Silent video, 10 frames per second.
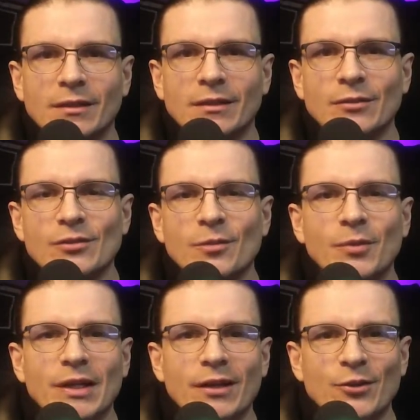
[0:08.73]

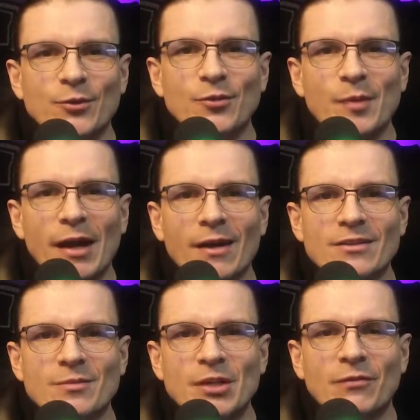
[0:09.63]
Somebody on YouTube
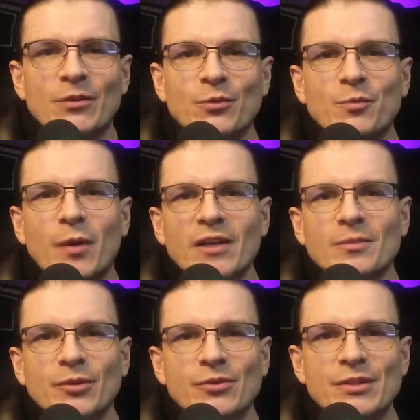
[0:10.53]
asked me if this was
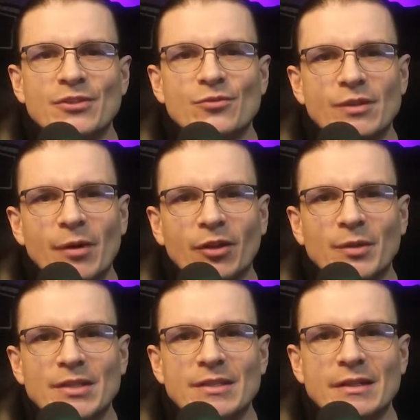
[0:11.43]
possible using stream
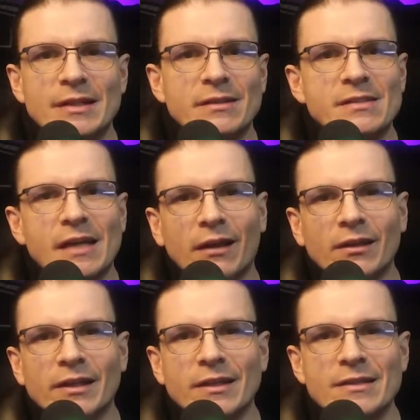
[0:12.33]
elements, and
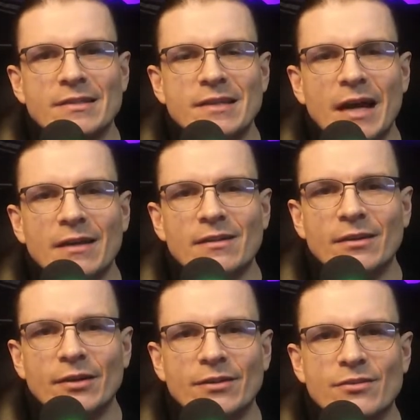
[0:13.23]
sadly it is not.
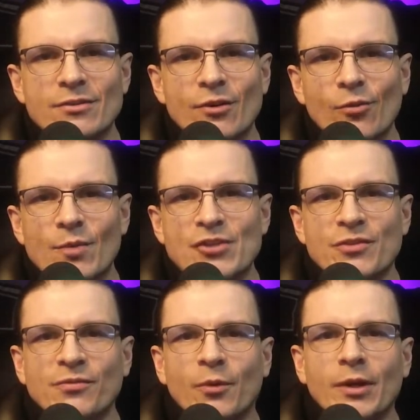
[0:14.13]
There is no widget
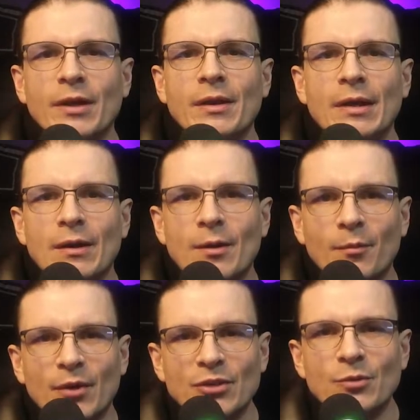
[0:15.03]
for it,
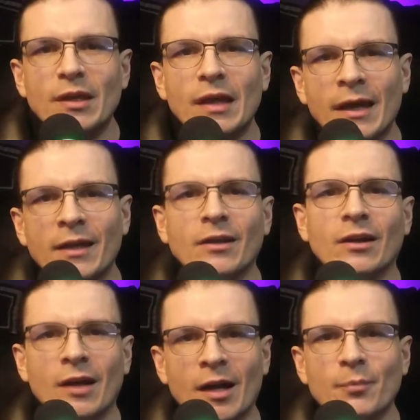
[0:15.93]
but you can
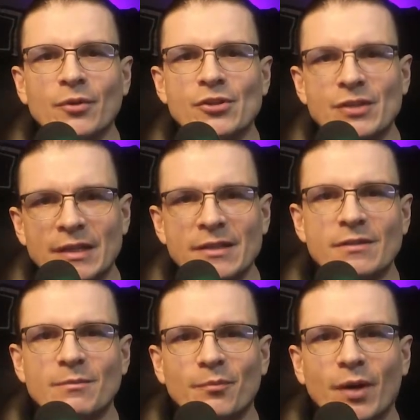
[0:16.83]
accomplish
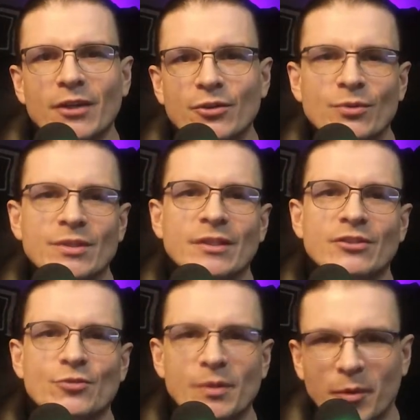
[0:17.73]
this by using
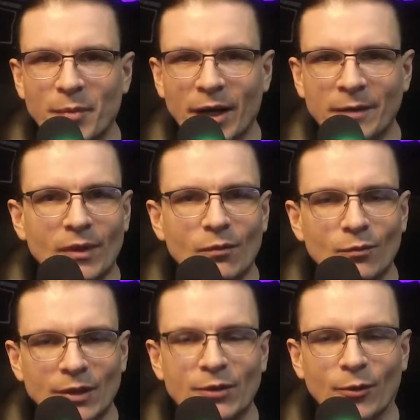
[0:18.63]
StreamerBot
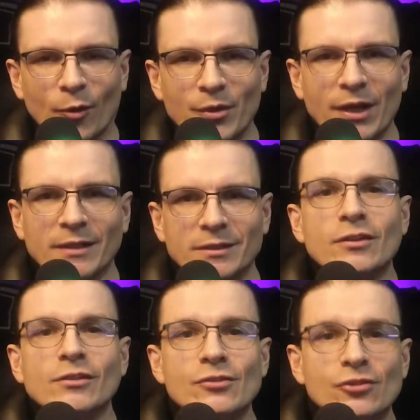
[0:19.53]
with your OBS.
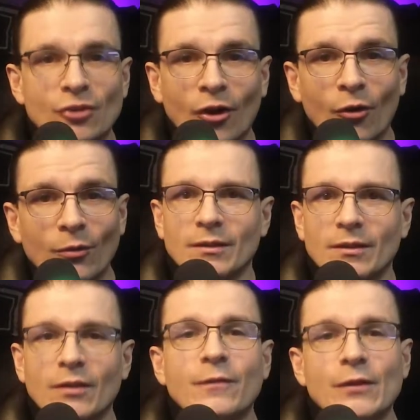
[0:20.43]
So,
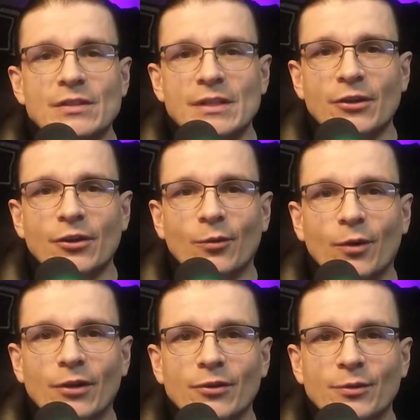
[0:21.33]
first thing you're going to want
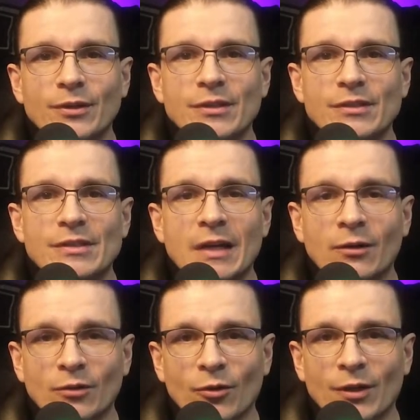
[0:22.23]
to do is
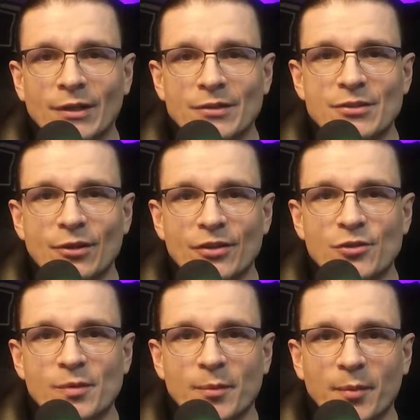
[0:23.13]
download and install
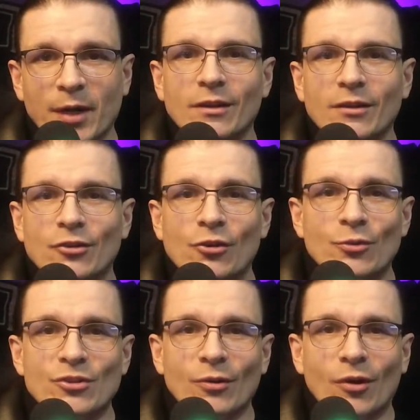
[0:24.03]
StreamerBot. To do
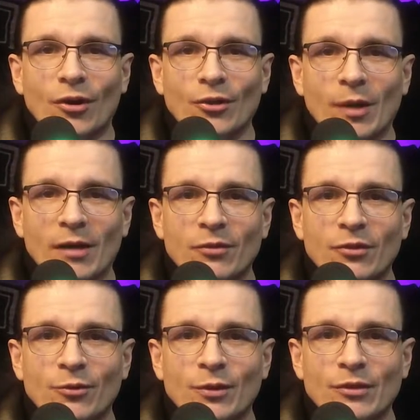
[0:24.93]
so, all you have to
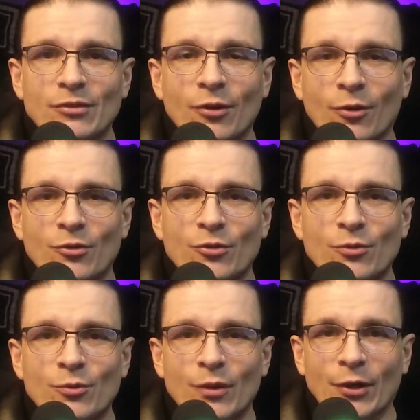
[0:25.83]
do is go
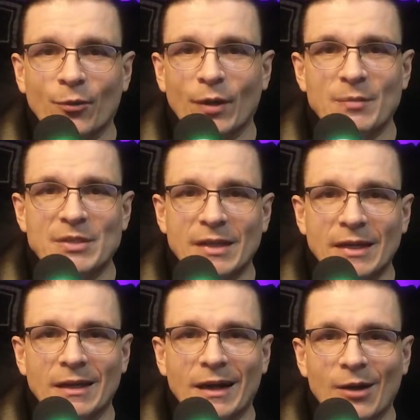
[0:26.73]
to their
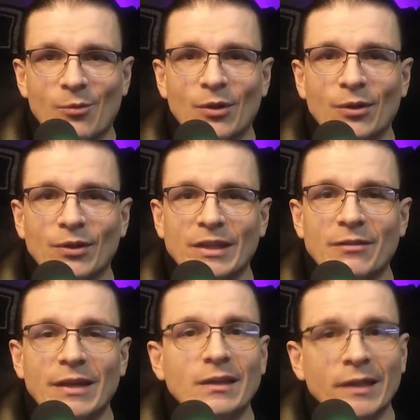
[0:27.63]
website. I will leave
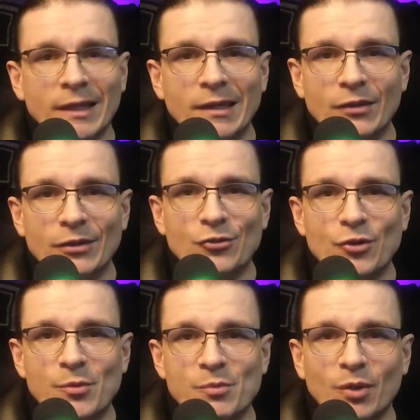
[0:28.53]
a link in the
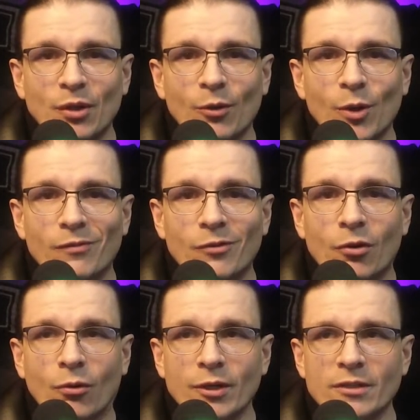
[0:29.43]
description below, of
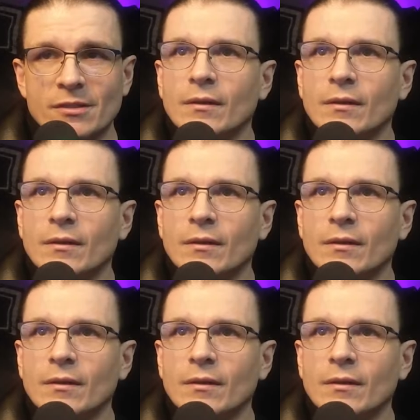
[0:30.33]
course.